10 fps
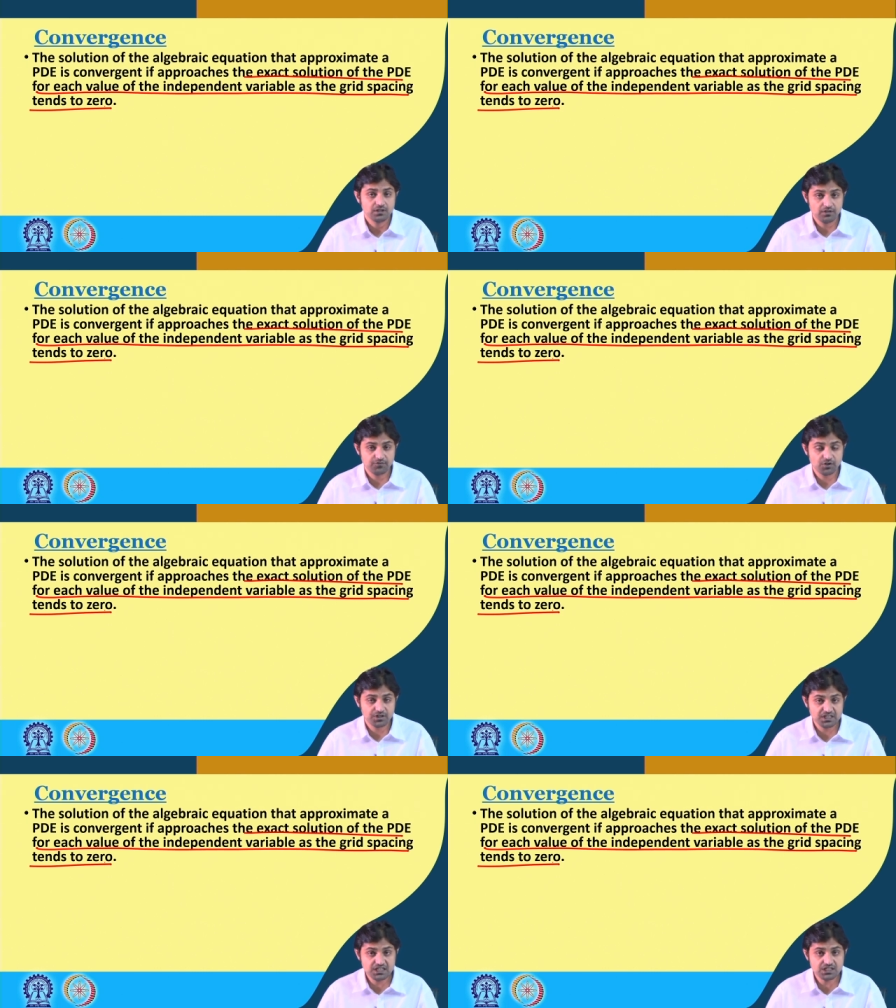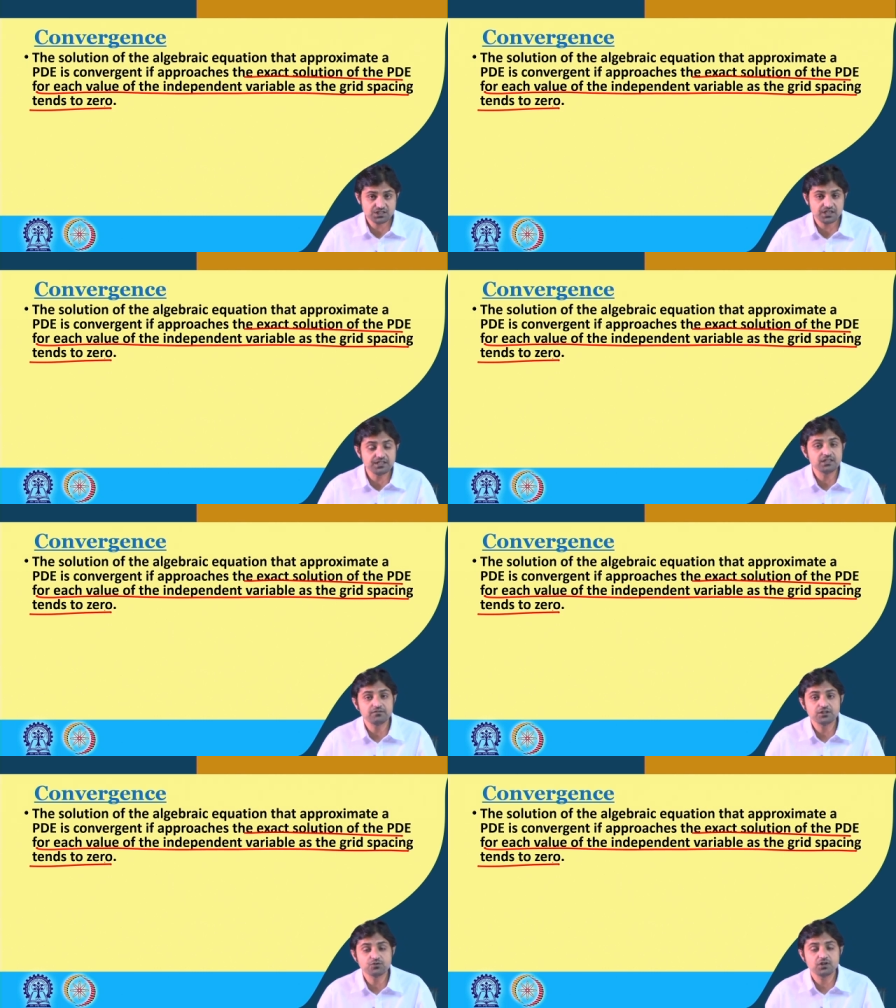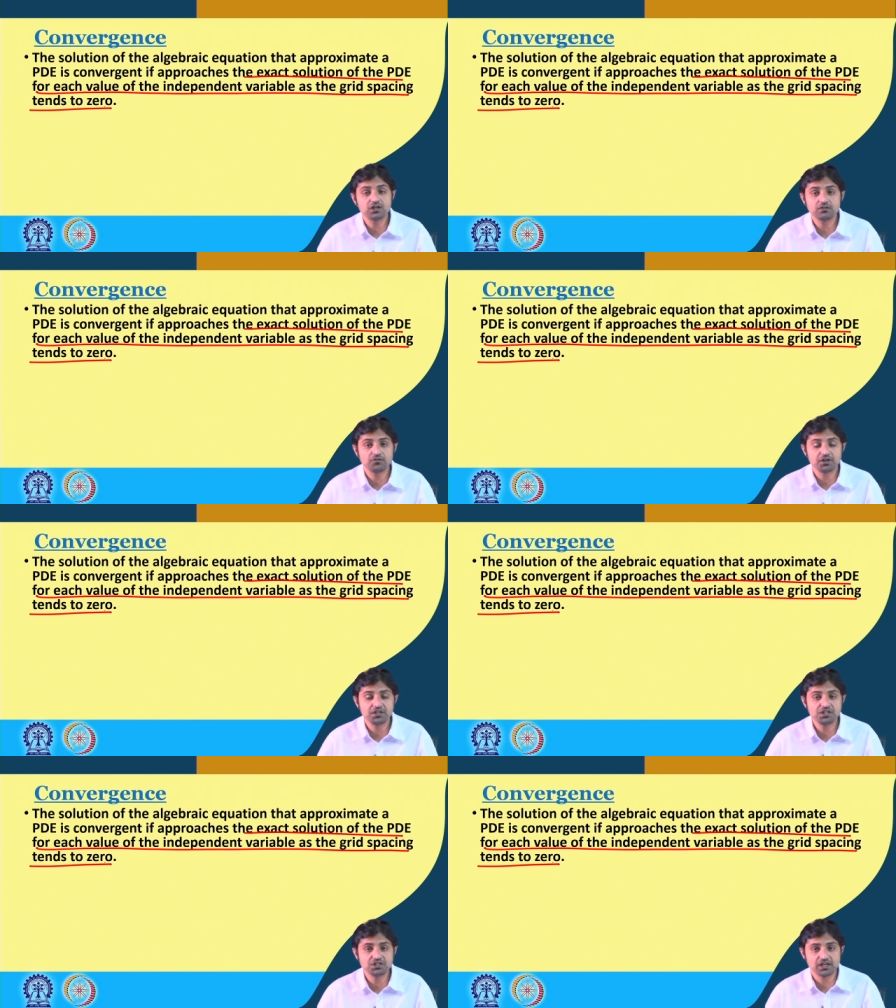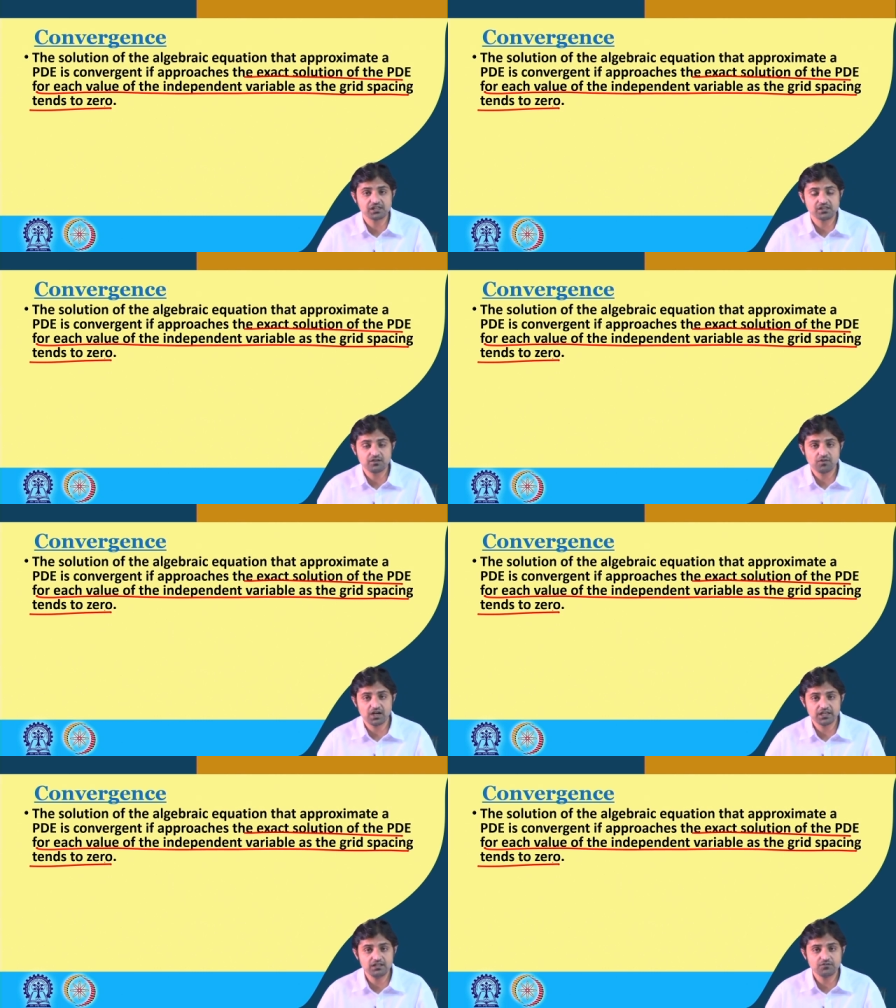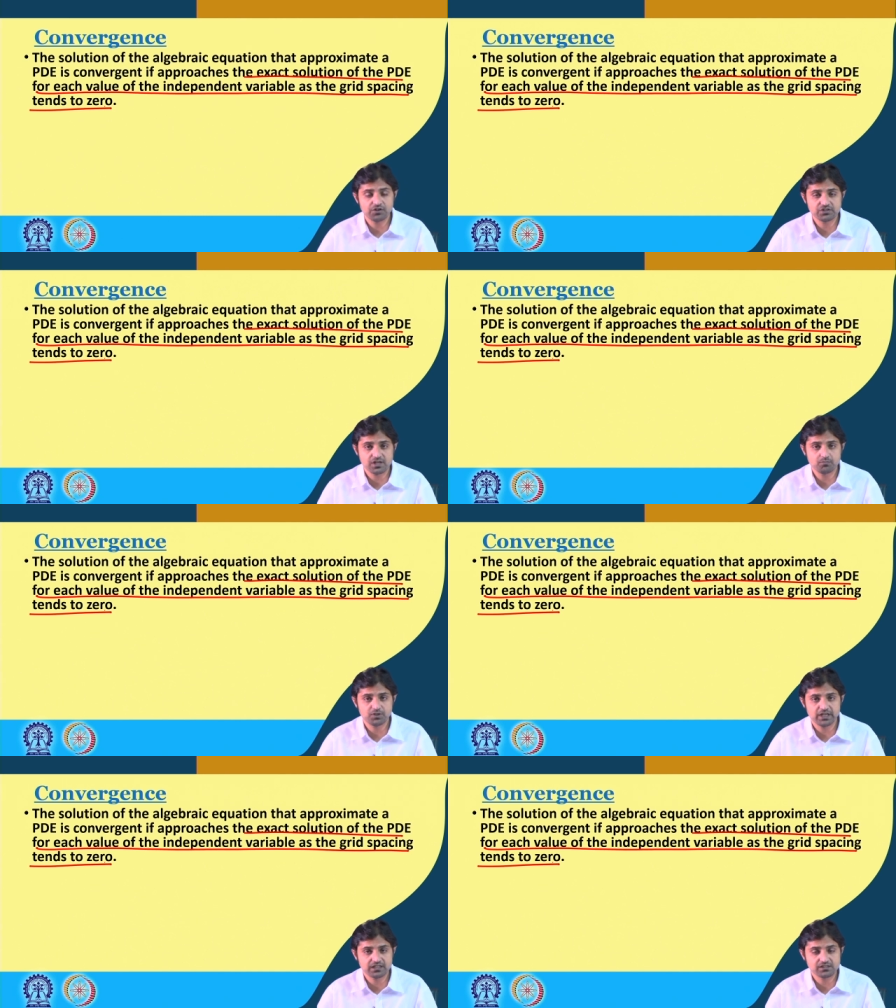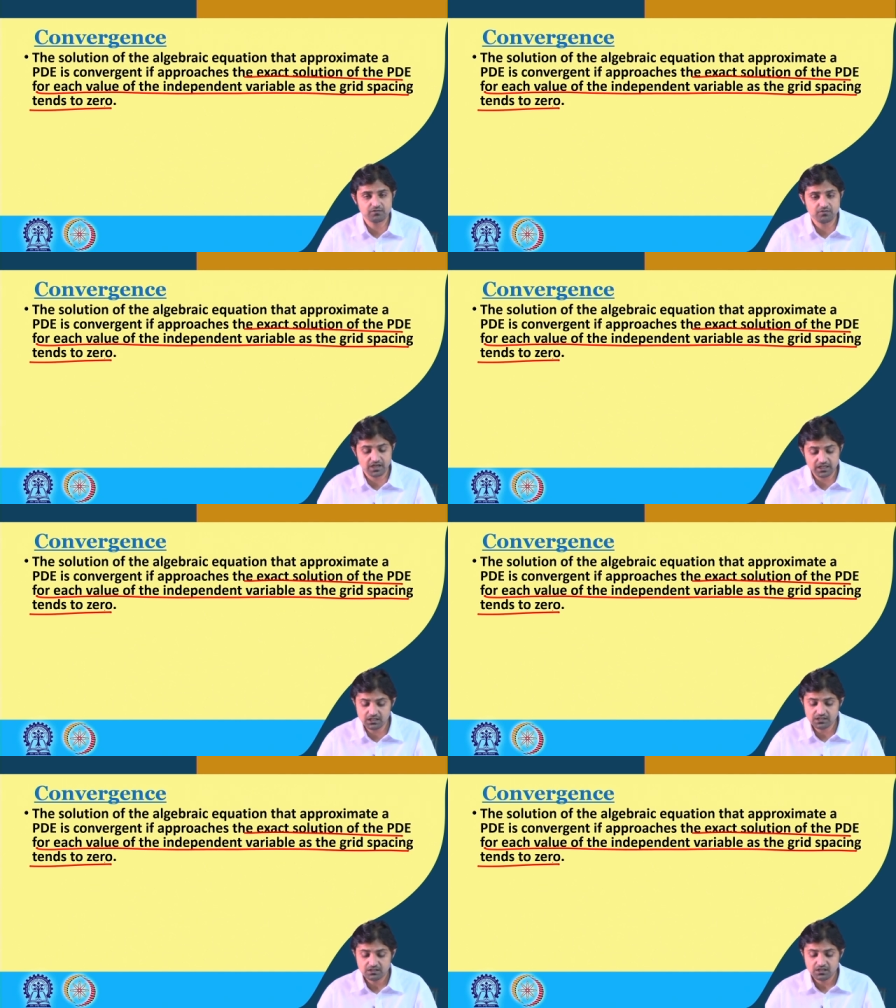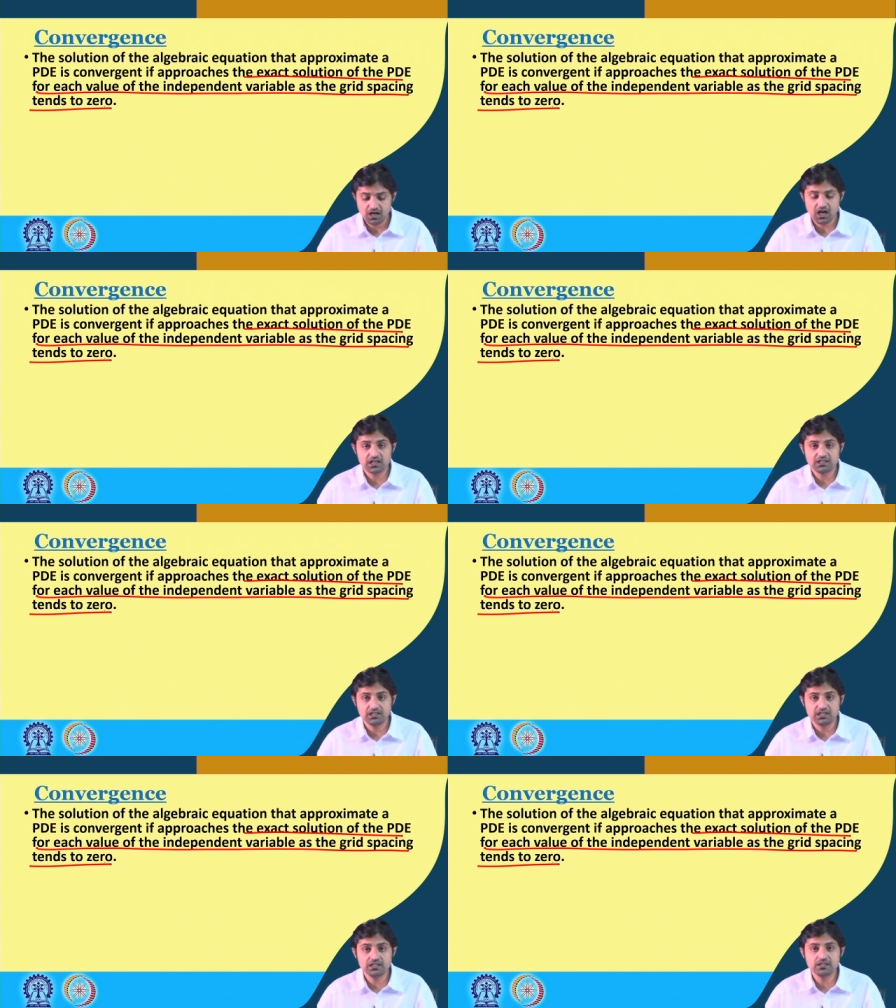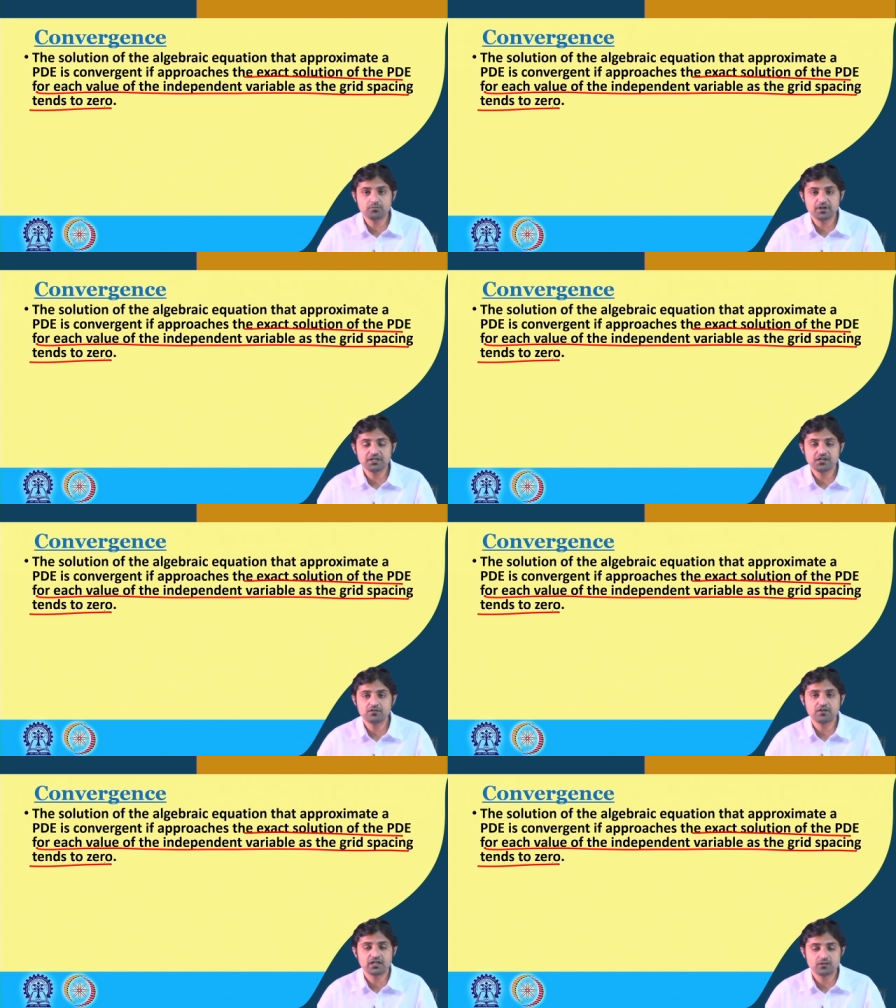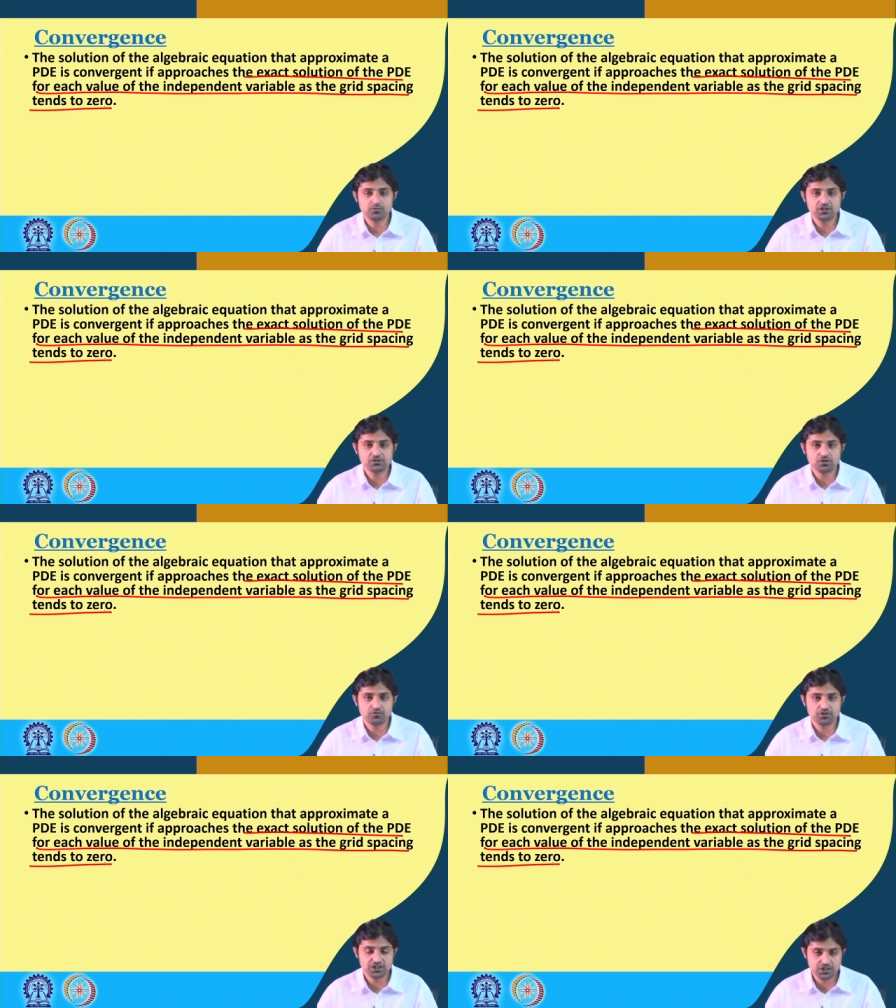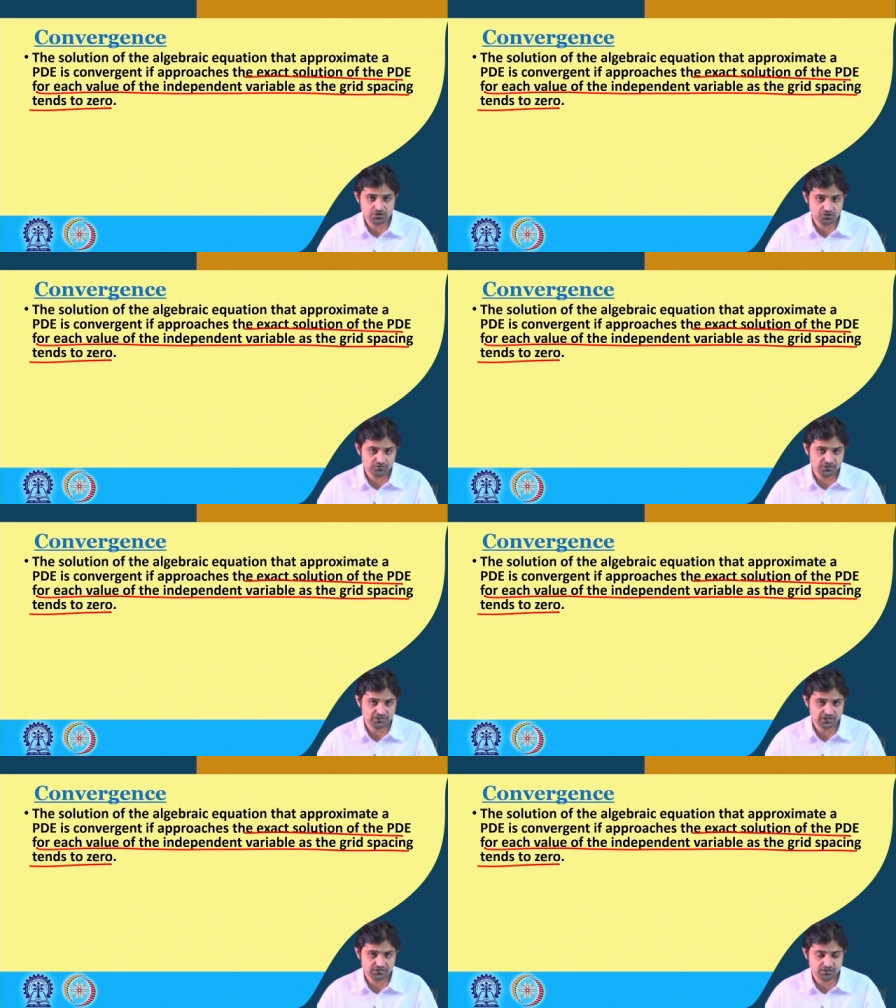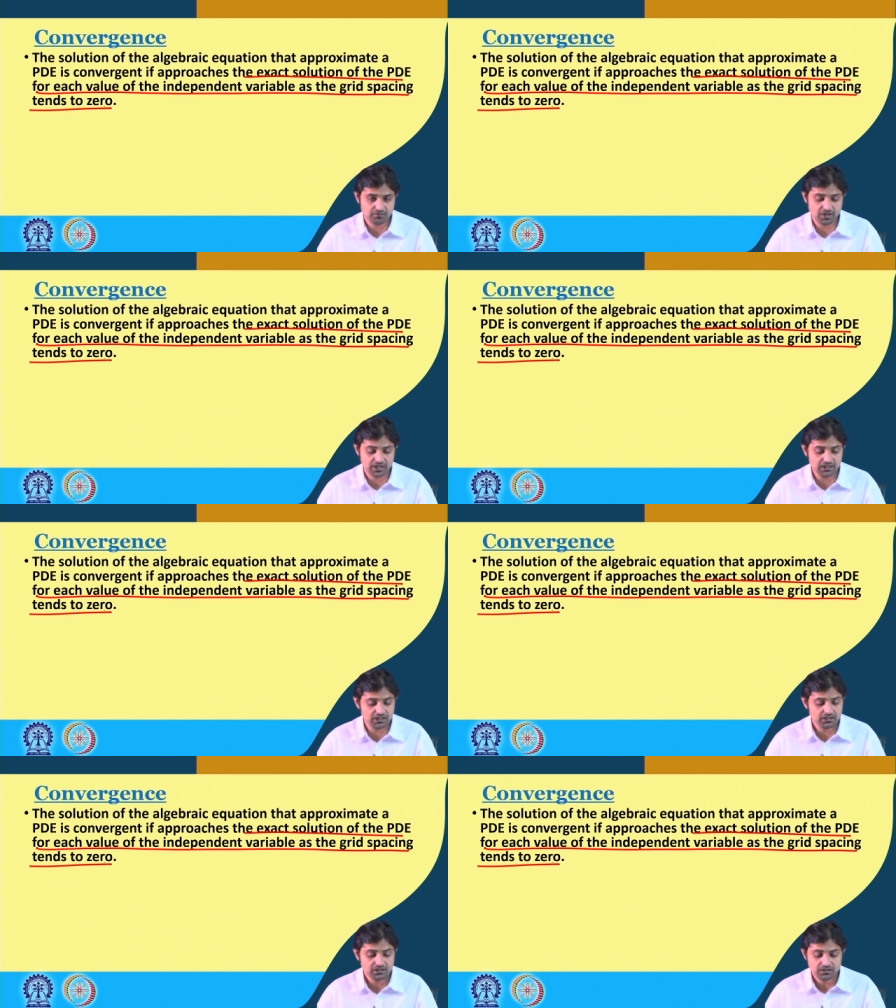If for each an individual for each x and y for example x and y are the independent variables or for each of these x and y